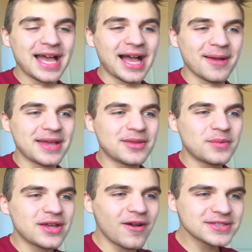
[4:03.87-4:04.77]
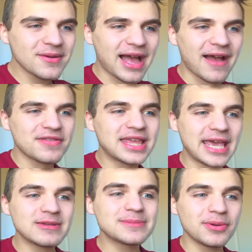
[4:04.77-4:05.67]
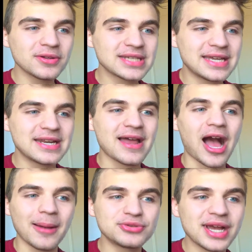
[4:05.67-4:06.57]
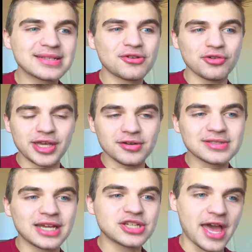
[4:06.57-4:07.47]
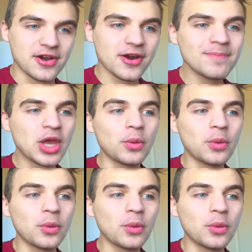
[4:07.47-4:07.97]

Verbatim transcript: Um, and then we also have the game is built in an object creator slash editor